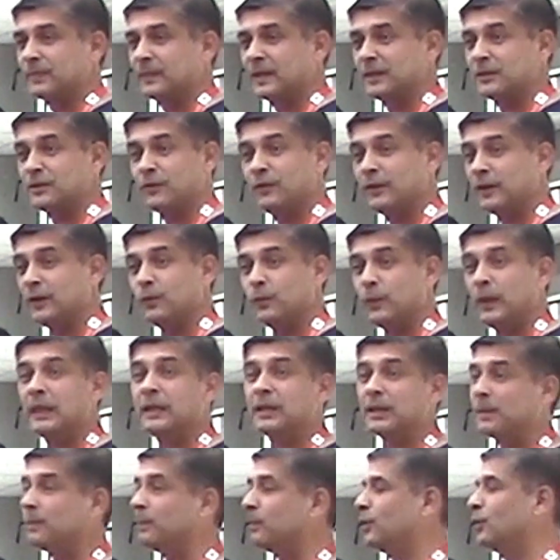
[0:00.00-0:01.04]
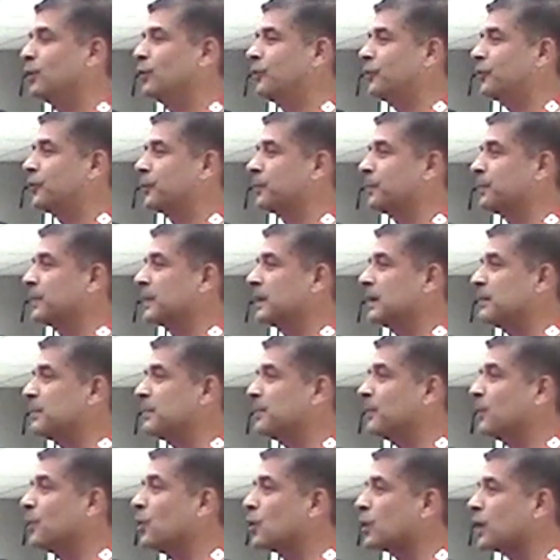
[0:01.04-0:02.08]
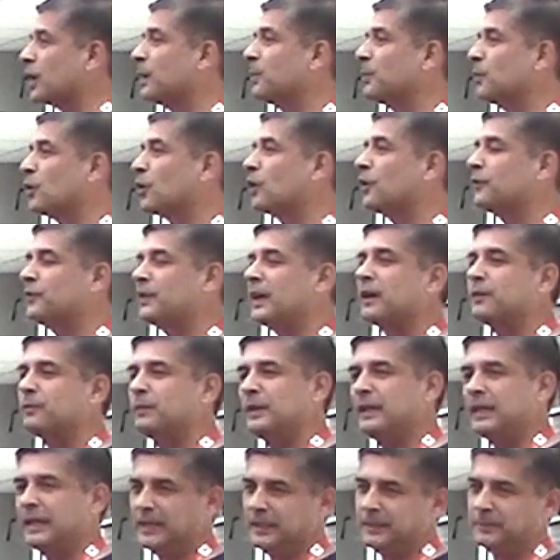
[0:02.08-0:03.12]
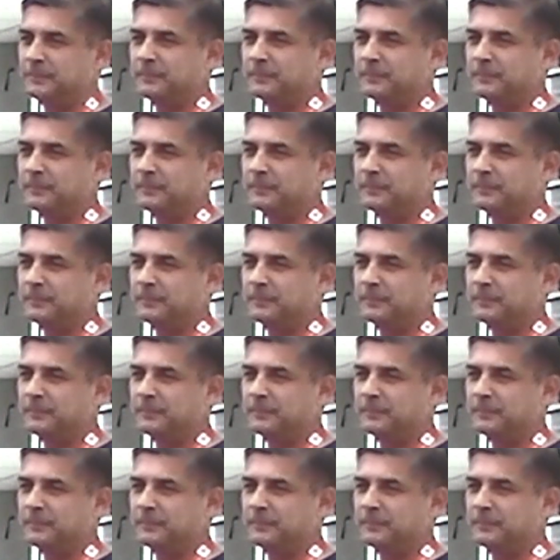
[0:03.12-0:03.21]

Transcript: It's a very welcome move. More and more of that we need.